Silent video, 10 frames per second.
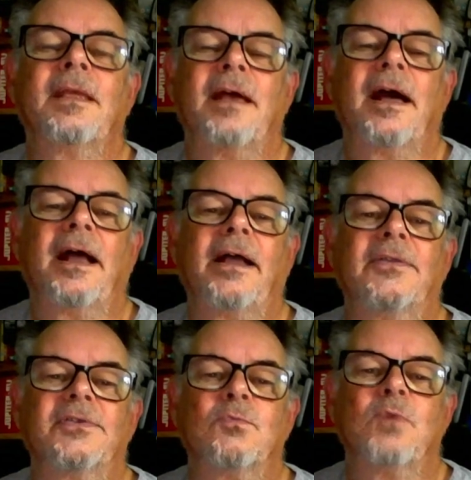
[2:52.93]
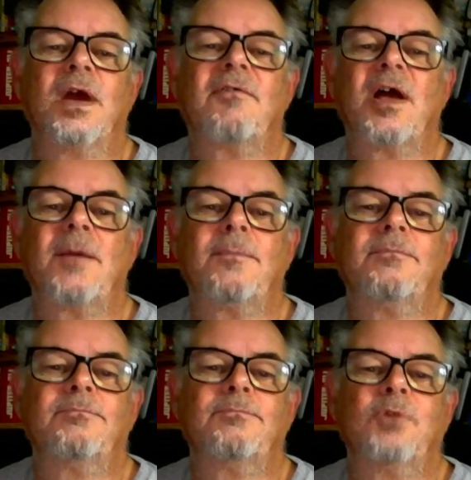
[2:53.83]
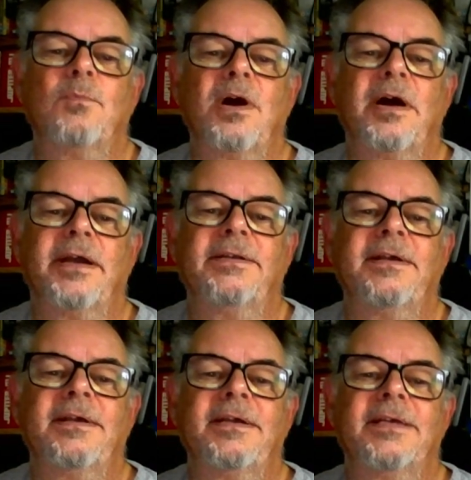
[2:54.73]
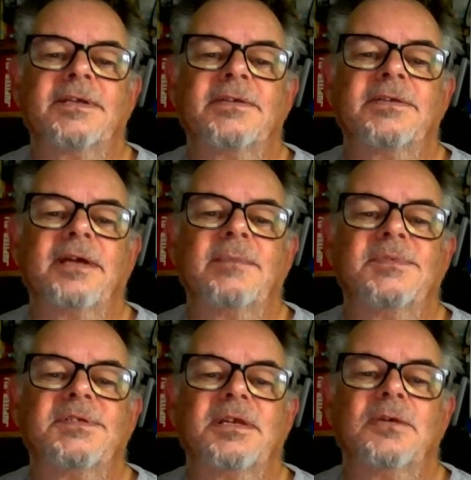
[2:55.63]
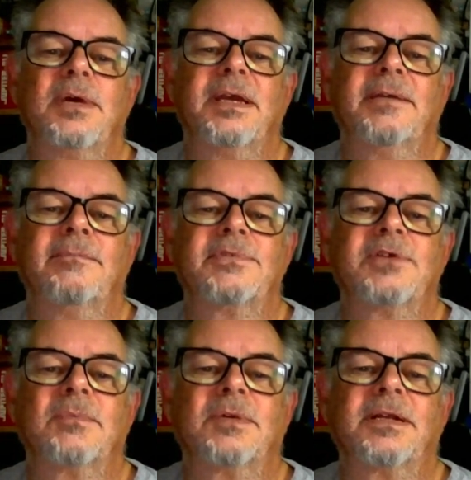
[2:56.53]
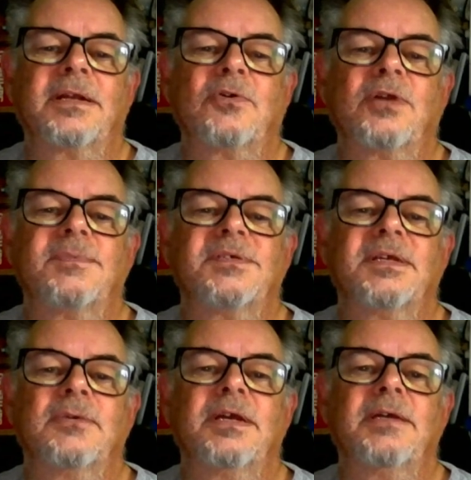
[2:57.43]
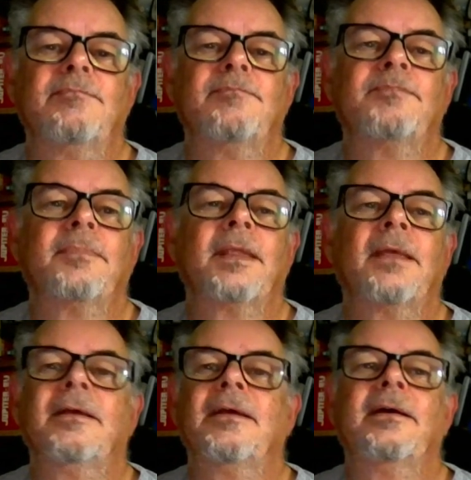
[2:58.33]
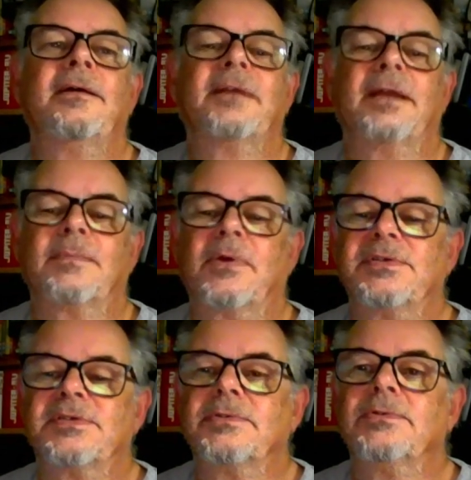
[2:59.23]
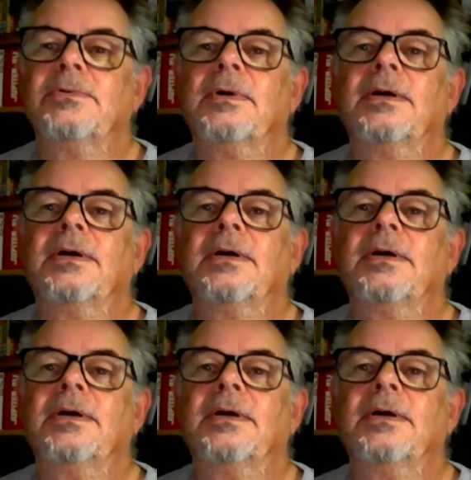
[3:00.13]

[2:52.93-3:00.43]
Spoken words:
And where I put mine is under MCUE. So I'm going to click on MCUE. Then I'm going to